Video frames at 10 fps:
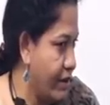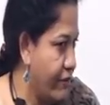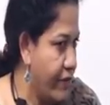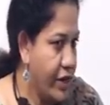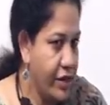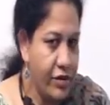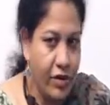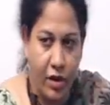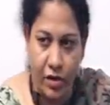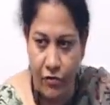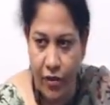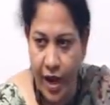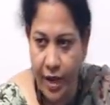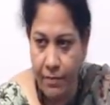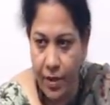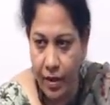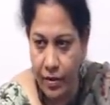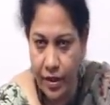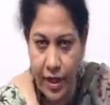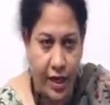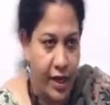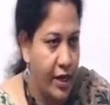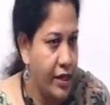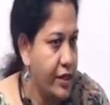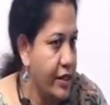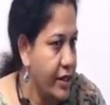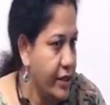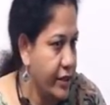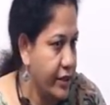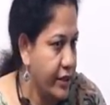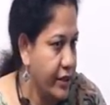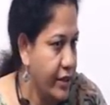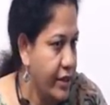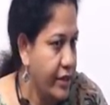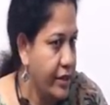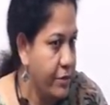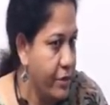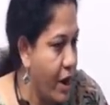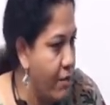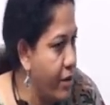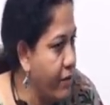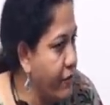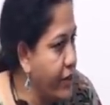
We did not wipe out their cultures. The problem